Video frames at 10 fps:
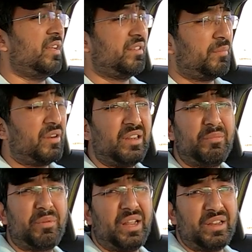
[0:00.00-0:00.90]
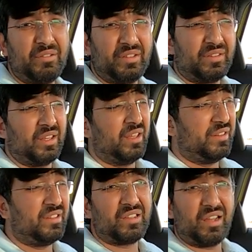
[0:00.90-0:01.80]
that's about it. But anyways,
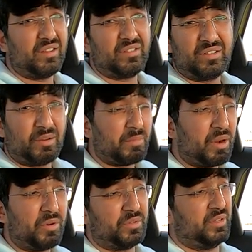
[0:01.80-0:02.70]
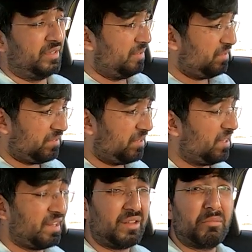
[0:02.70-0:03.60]
this car isn't about
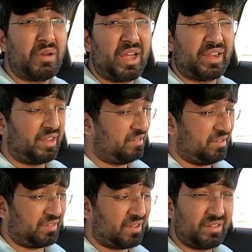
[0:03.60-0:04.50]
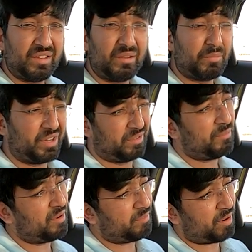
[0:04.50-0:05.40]
sitting in the back and discussing, but it's
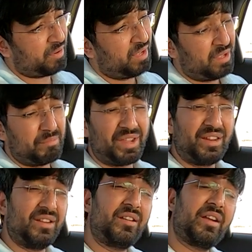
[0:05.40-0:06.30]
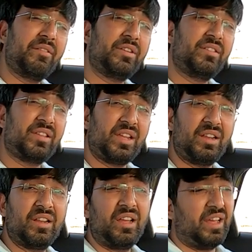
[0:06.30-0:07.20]
more about being in the driver's
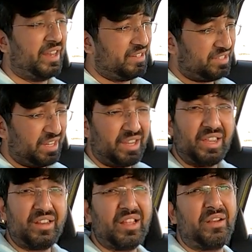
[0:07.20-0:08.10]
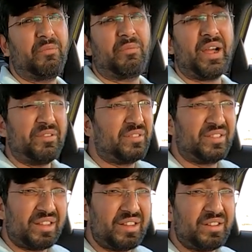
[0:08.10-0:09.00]
seat and checking that
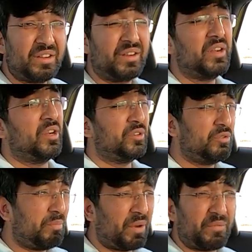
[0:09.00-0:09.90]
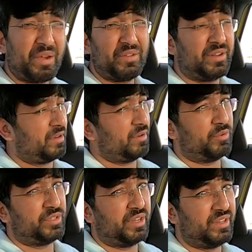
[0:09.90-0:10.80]
5-cylinder 2.5 liter
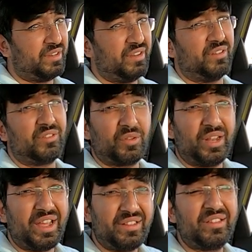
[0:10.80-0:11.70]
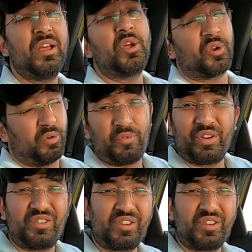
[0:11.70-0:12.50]
turbocharged engine. So let's go for a